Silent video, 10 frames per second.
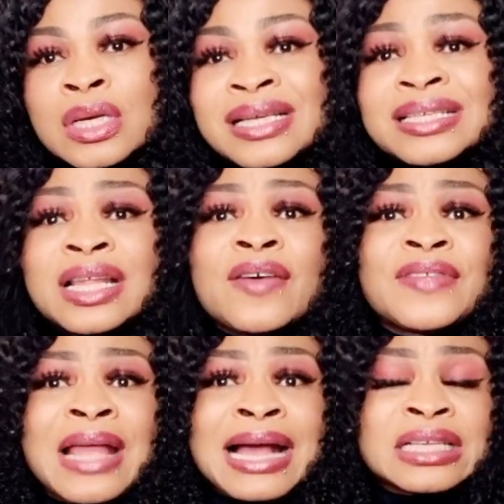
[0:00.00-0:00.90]
Instead of
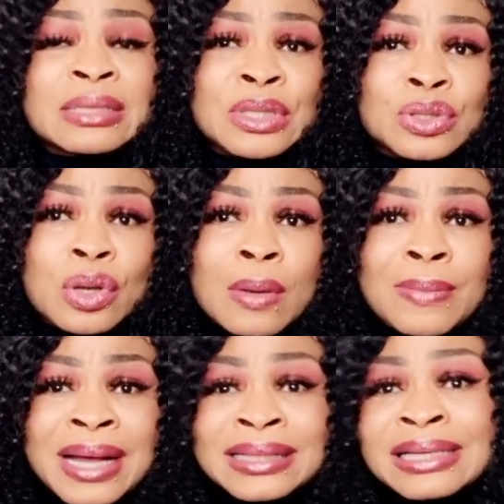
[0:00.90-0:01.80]
them asking me to come
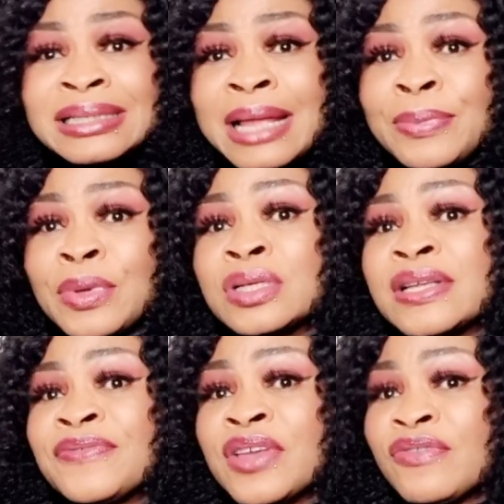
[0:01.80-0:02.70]
back, they said because
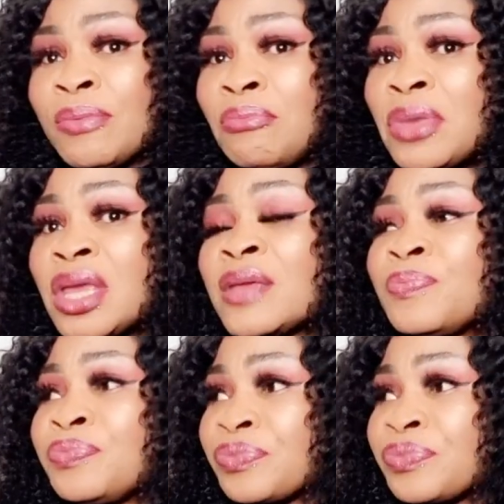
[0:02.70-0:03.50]
they've given me